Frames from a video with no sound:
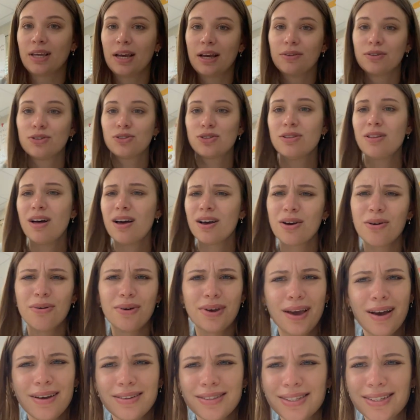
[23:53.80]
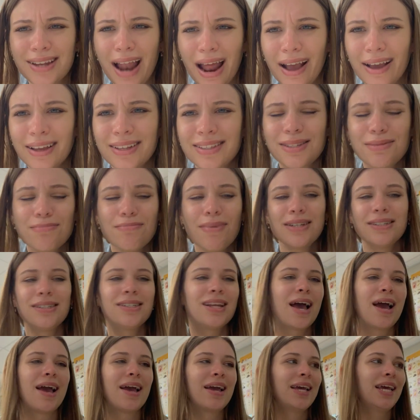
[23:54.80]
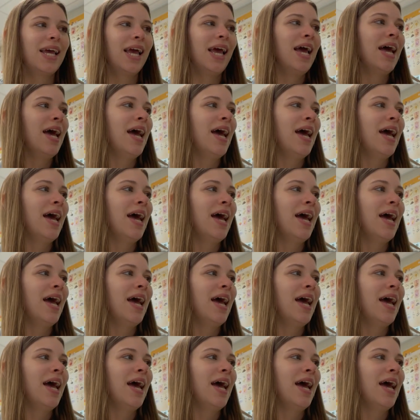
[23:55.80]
there's a lot going on today. It's a Monday